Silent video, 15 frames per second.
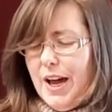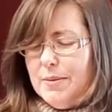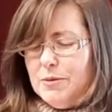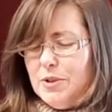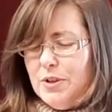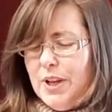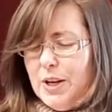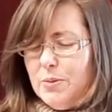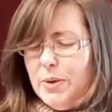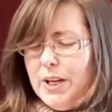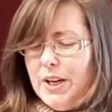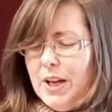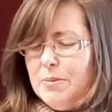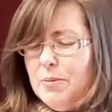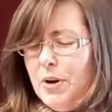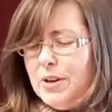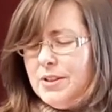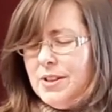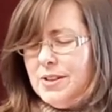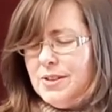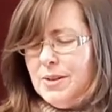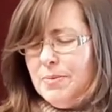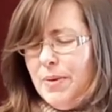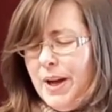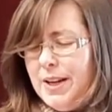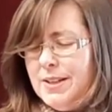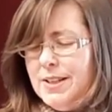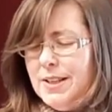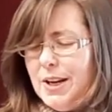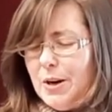so that we can
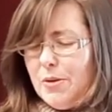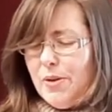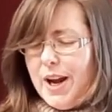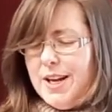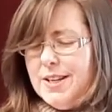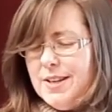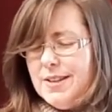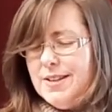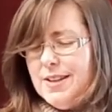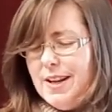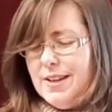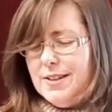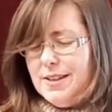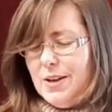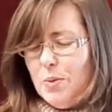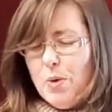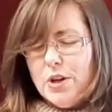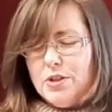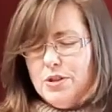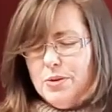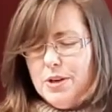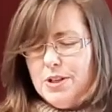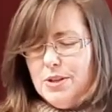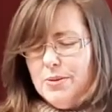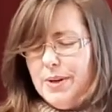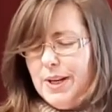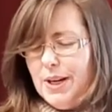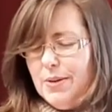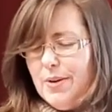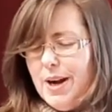participate in a greater sense in what you are
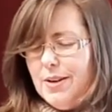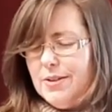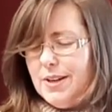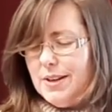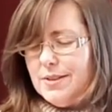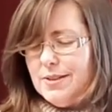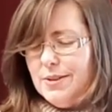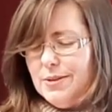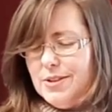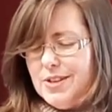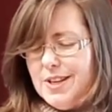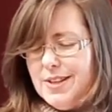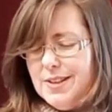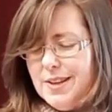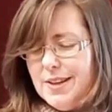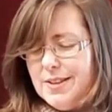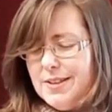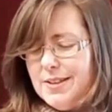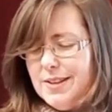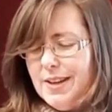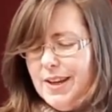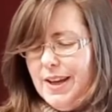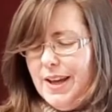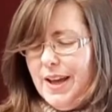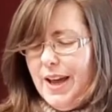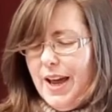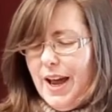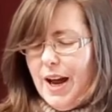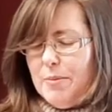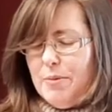doing around us, Lord Jesus.
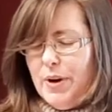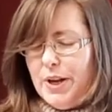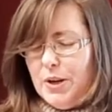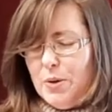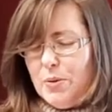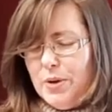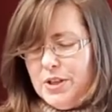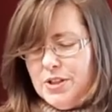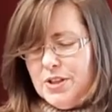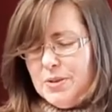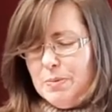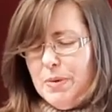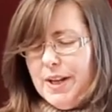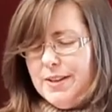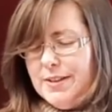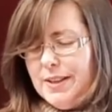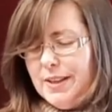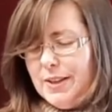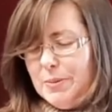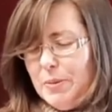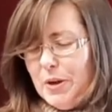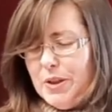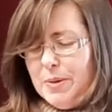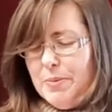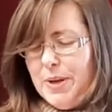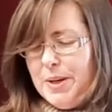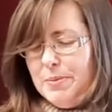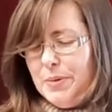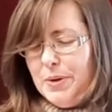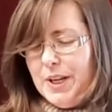I pray your richest blessing upon the
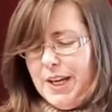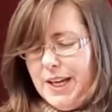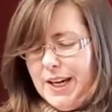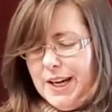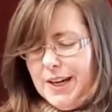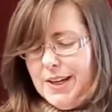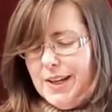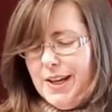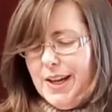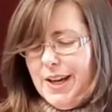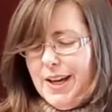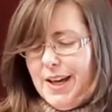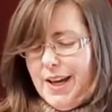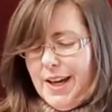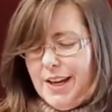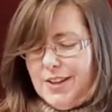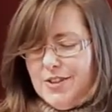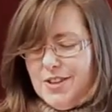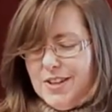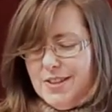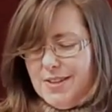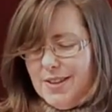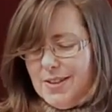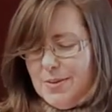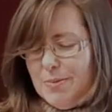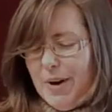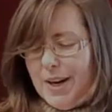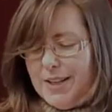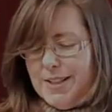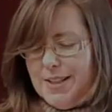people here, in Jesus'
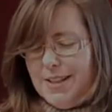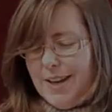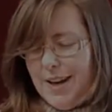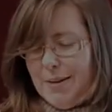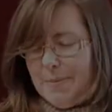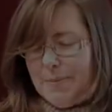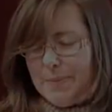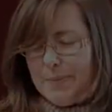mighty name.